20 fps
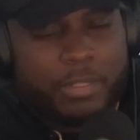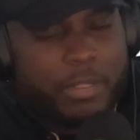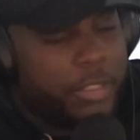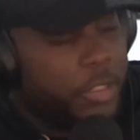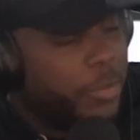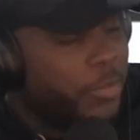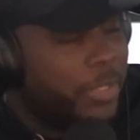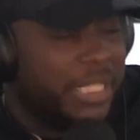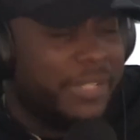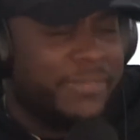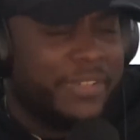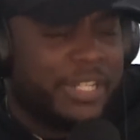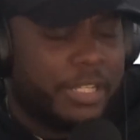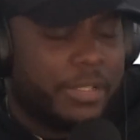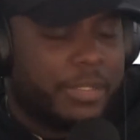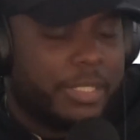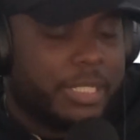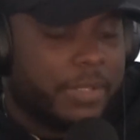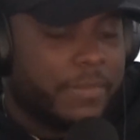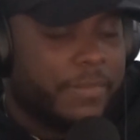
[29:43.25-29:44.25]
You believing
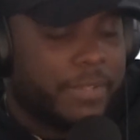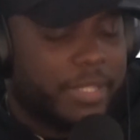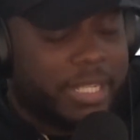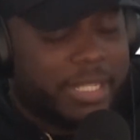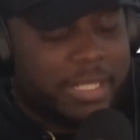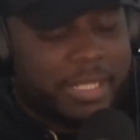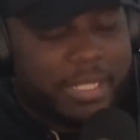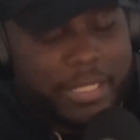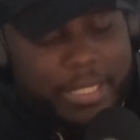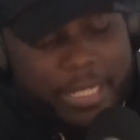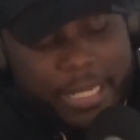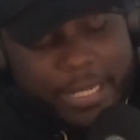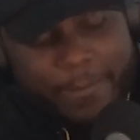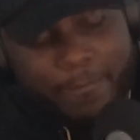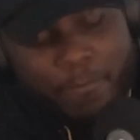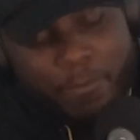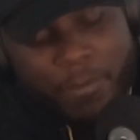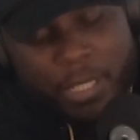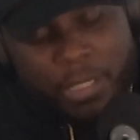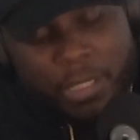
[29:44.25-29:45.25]
in yourself and things like that.